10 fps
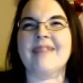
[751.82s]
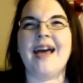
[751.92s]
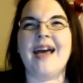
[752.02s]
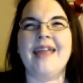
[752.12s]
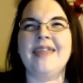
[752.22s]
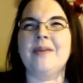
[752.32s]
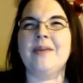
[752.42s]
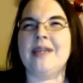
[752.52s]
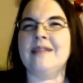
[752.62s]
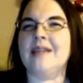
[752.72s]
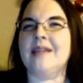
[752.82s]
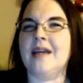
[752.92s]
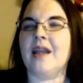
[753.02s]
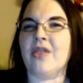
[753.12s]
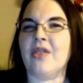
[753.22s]
I think we easily
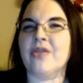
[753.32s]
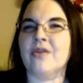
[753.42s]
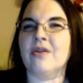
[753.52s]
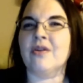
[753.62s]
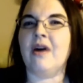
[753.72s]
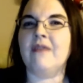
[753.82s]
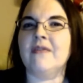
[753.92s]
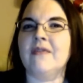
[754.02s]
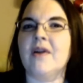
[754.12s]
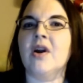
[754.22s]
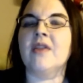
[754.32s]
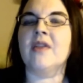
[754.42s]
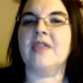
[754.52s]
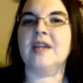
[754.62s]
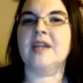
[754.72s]
cut a third off of our
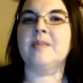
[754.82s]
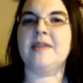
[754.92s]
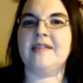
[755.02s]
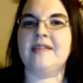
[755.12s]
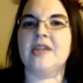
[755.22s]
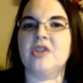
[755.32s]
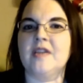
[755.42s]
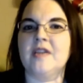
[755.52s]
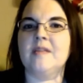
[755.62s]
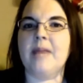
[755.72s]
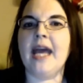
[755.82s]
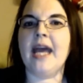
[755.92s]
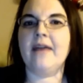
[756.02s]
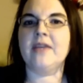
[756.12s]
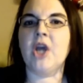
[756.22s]
therapy sessions by
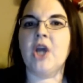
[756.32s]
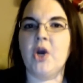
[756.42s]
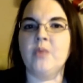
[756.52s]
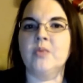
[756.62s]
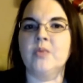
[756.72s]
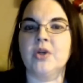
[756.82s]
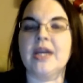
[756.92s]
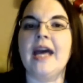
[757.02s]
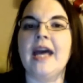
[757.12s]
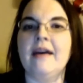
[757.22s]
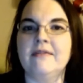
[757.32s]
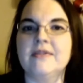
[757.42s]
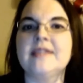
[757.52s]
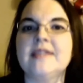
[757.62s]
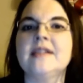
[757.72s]
having homework
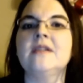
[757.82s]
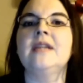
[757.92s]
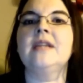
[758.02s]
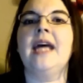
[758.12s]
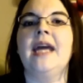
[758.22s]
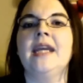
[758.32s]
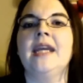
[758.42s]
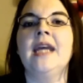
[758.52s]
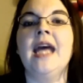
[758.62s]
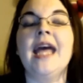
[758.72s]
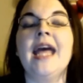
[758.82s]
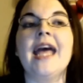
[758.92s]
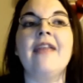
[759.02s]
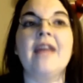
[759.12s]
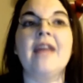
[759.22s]
every single day.
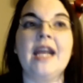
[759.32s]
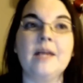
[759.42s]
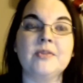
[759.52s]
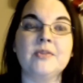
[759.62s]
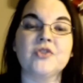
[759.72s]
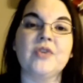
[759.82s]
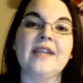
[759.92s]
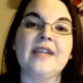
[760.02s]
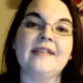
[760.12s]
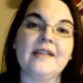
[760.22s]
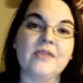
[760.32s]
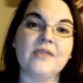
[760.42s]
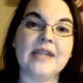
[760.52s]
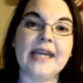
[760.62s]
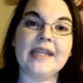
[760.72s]
And that helped us create a sensory
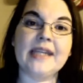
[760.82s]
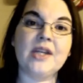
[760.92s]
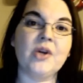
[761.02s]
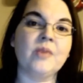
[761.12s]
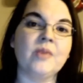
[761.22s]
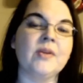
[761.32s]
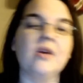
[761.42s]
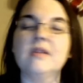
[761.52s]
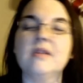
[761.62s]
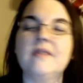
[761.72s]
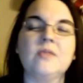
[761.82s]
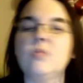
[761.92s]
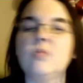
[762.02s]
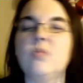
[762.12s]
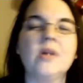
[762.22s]
diet at home, and all of these
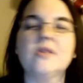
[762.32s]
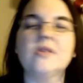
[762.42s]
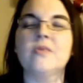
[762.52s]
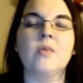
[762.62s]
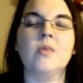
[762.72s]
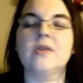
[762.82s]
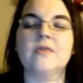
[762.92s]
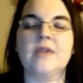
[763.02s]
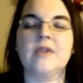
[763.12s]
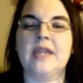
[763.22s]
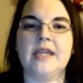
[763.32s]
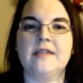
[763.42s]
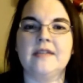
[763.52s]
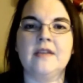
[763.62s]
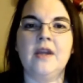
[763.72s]
wonderful, wonderful
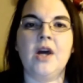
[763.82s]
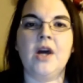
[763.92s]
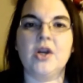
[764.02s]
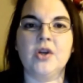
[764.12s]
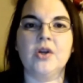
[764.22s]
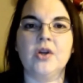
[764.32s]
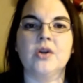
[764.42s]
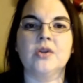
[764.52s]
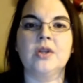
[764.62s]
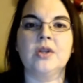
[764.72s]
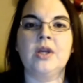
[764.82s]
things occurred